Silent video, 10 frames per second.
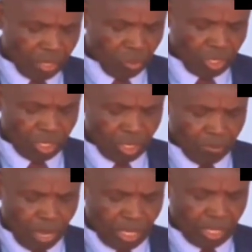
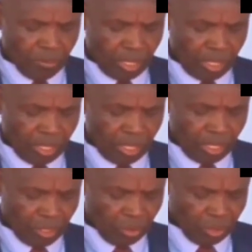Education Management
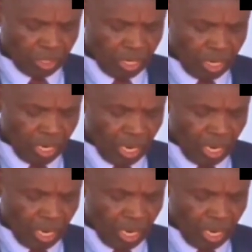Institute,